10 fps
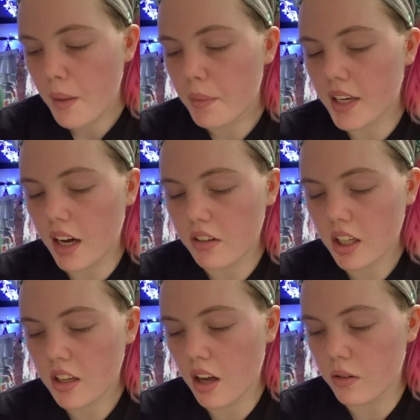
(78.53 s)
But now
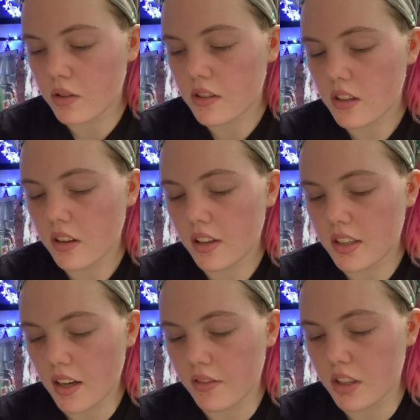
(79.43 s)
he knows the
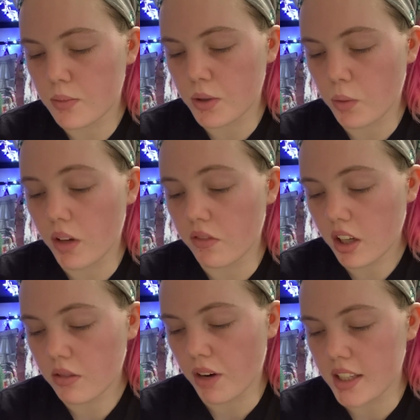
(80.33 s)
difference between
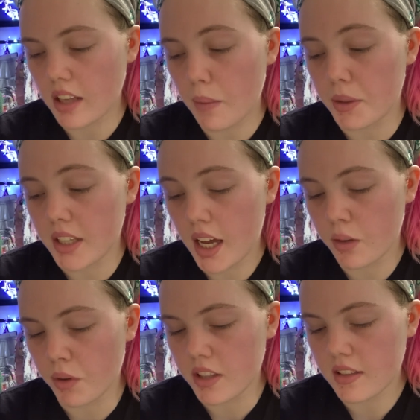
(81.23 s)
real threats and
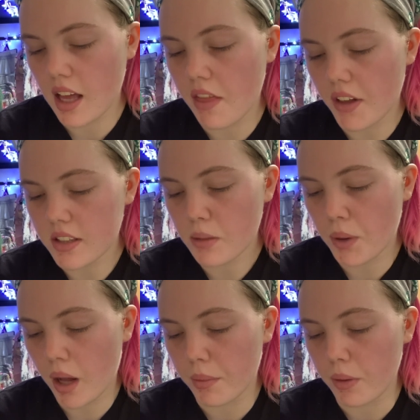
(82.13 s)
pretend ones, and that's a
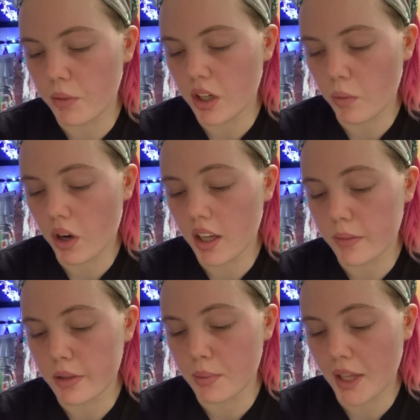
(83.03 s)
problem when you want
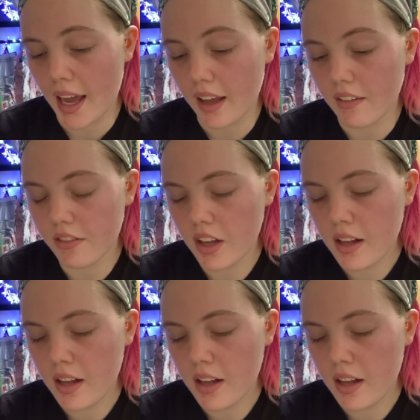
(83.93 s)
him to behave.